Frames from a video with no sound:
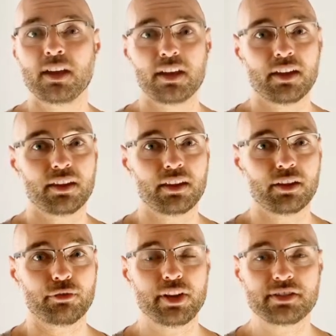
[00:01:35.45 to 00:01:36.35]
that they're
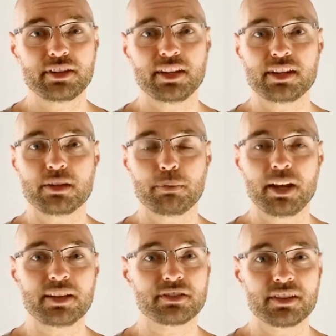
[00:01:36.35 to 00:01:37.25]
ventilating the
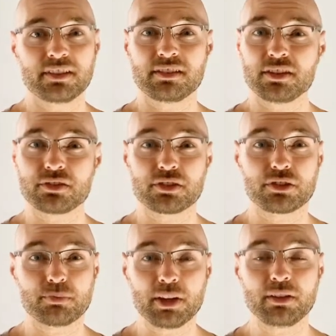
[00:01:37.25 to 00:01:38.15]
place, and it doesn't
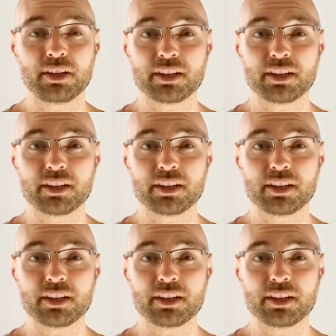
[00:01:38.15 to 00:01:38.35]
smell like